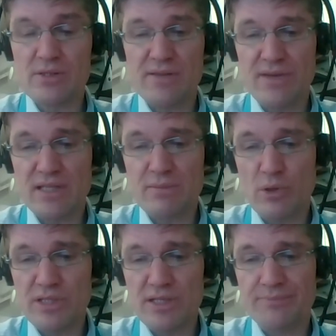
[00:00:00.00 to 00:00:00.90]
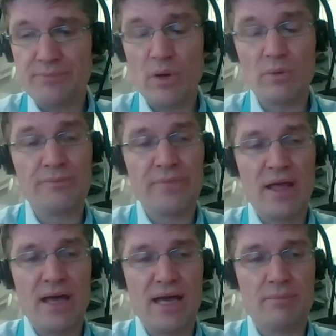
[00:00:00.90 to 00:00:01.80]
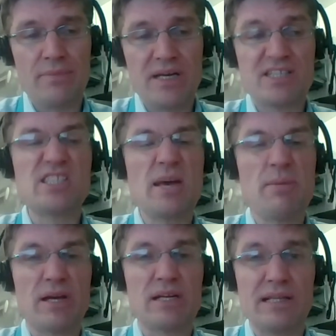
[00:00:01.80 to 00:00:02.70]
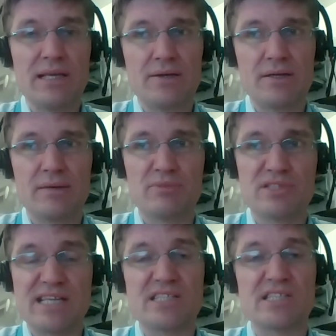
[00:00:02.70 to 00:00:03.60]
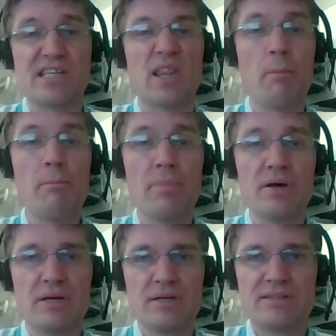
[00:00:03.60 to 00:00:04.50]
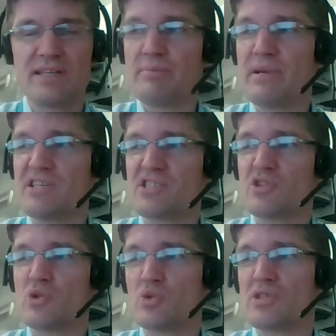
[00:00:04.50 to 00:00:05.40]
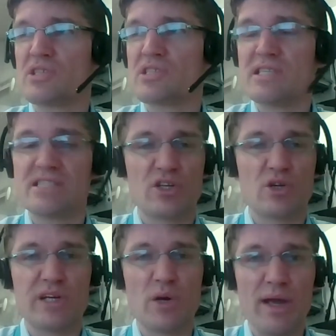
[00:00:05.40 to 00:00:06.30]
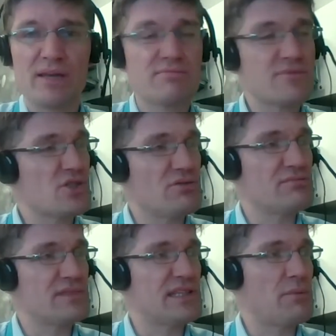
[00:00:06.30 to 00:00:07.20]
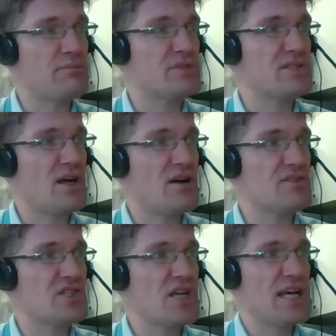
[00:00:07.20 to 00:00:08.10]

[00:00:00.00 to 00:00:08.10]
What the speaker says: does it affect the body? Well, typically it presents as a lump that a patient notice isn't going away. So the lump starts,